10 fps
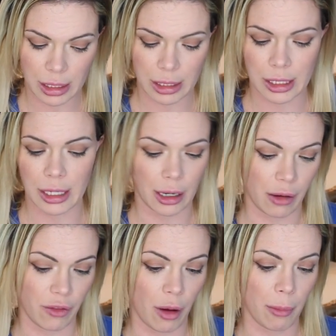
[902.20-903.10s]
is to take
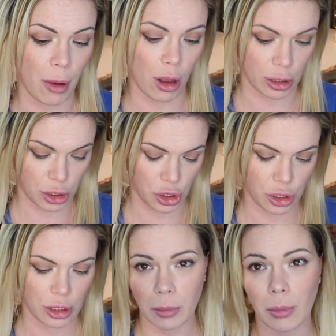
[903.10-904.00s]
off
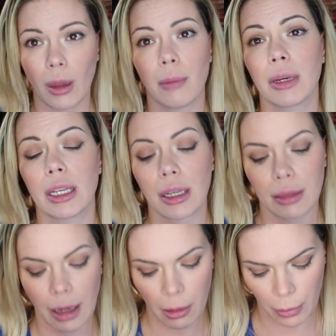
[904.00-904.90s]
polish. I'm gonna
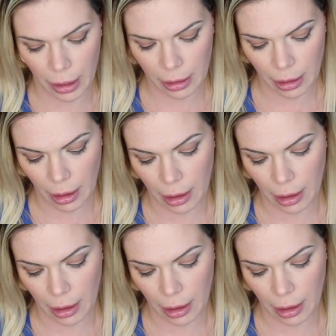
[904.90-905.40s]
get that wet